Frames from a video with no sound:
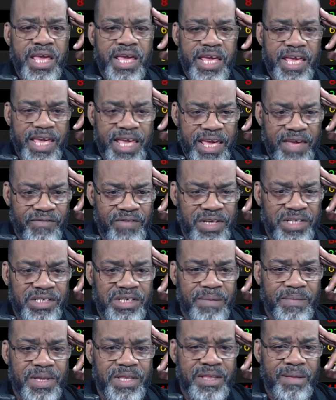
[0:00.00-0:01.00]
Even
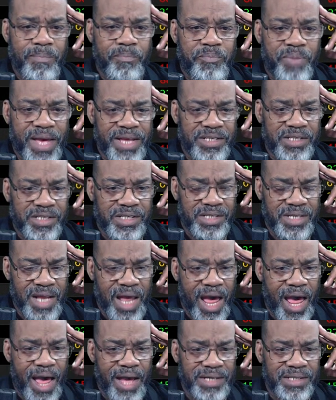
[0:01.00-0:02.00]
some of the best
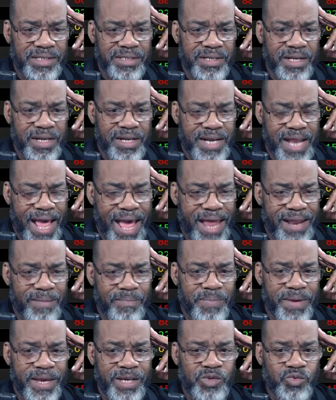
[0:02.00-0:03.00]
stocks in the
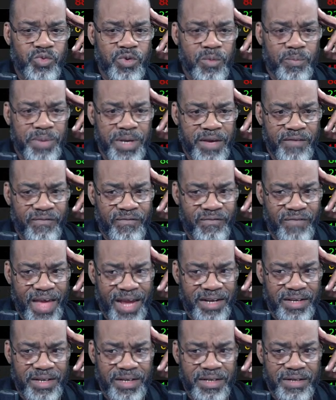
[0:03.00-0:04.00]
database will be
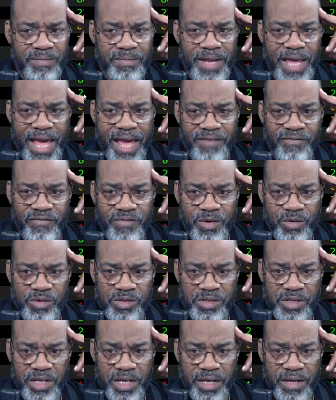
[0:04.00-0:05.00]
affected
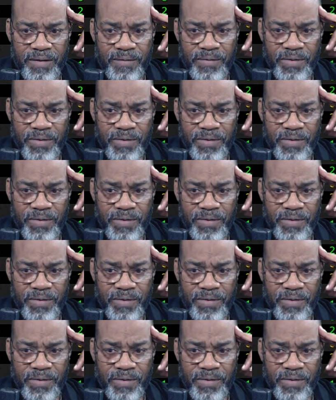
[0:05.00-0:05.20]
adversely.